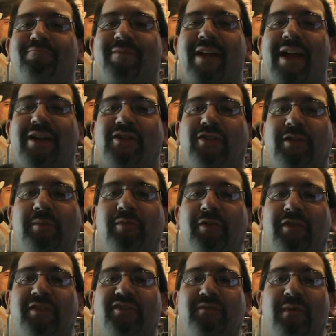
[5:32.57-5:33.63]
actually
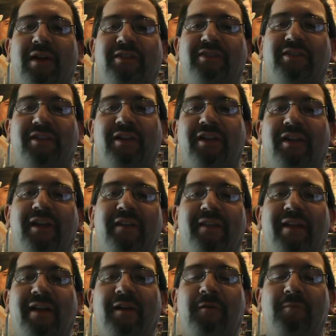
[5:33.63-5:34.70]
put the swastika in
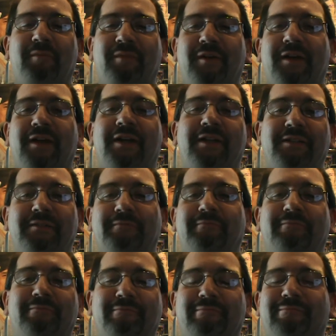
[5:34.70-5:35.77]
there, but
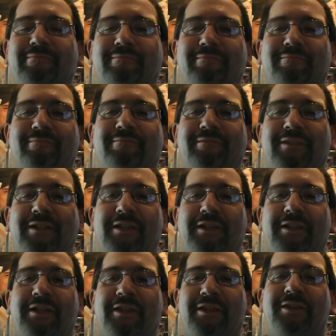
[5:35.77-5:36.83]

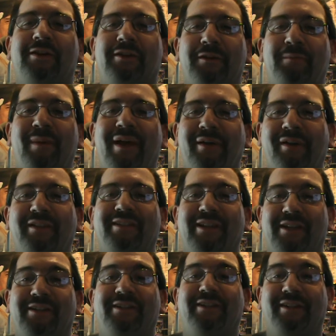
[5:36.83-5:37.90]
you thought about it,
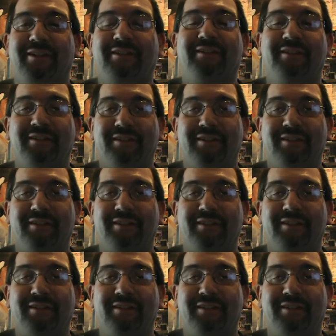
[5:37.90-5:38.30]
didn't you?